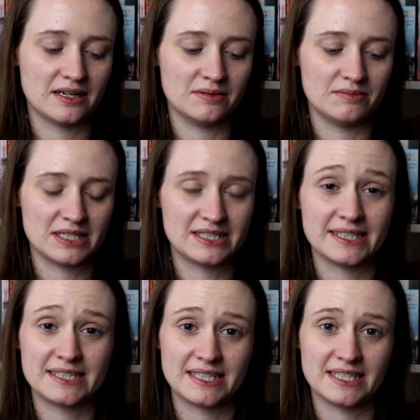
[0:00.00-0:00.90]
a
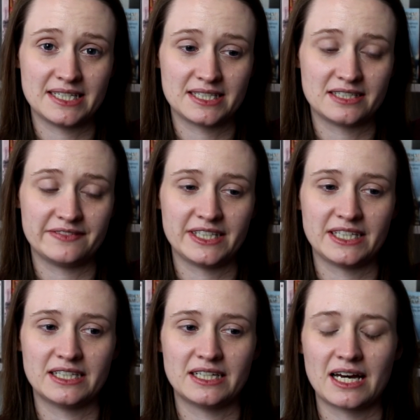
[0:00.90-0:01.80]
city in
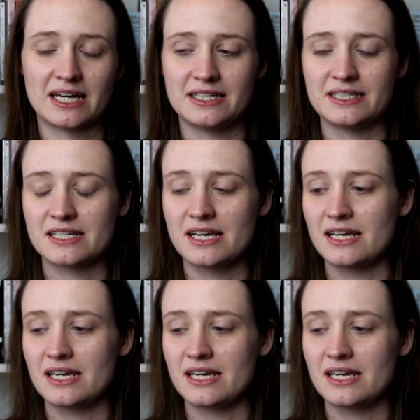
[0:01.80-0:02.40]
Slovenia, and